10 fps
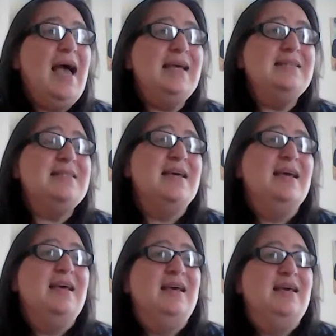And
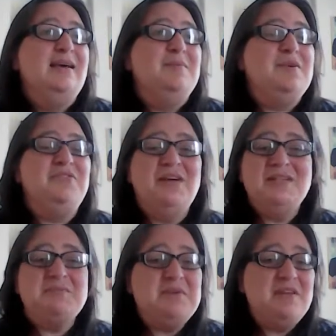we
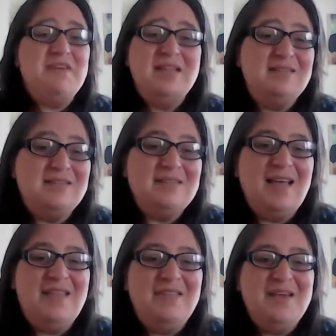fund our own events
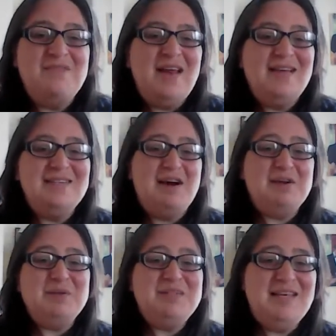and then rely
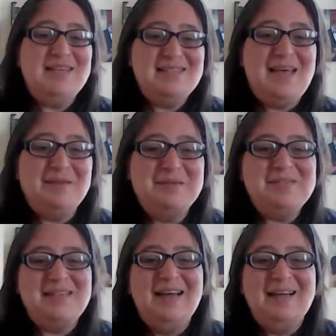entirely on ticket sales.
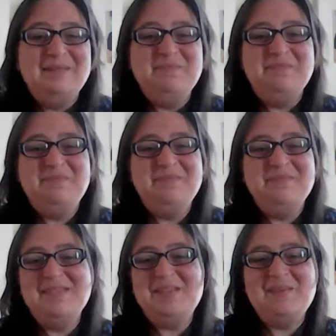
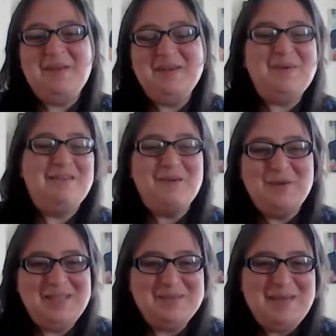So depending whatever
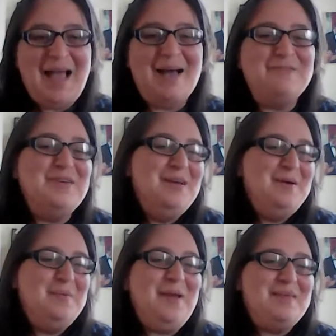audience we have,
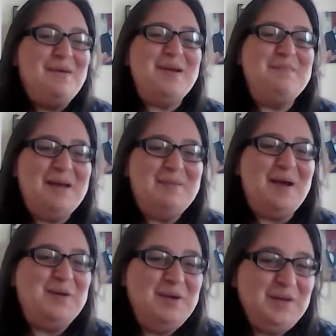we either make our money
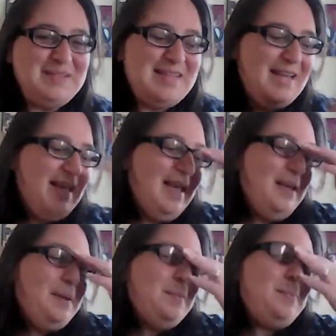back or not.
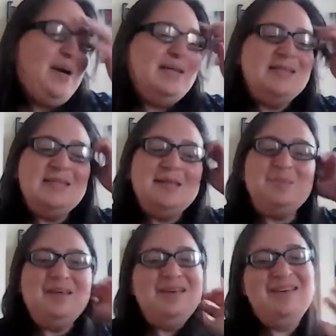But
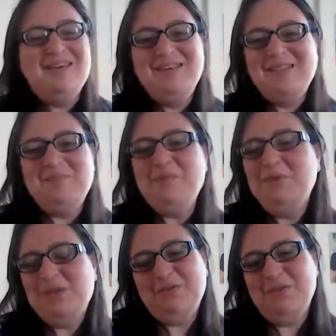it's been
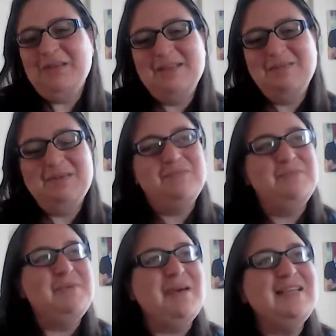beautiful. We've
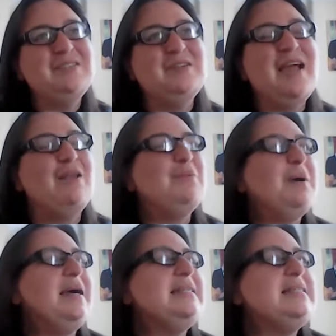been based on the Isle of
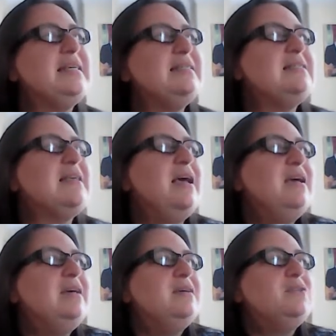Wight since
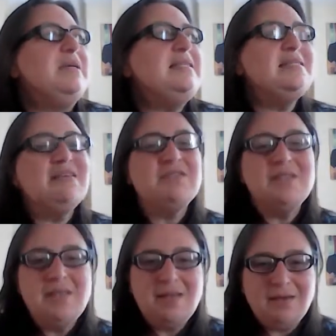
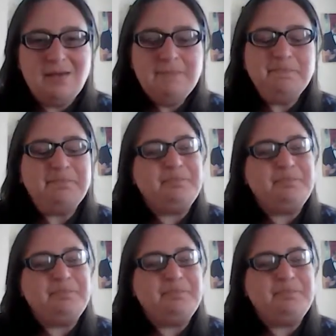2017.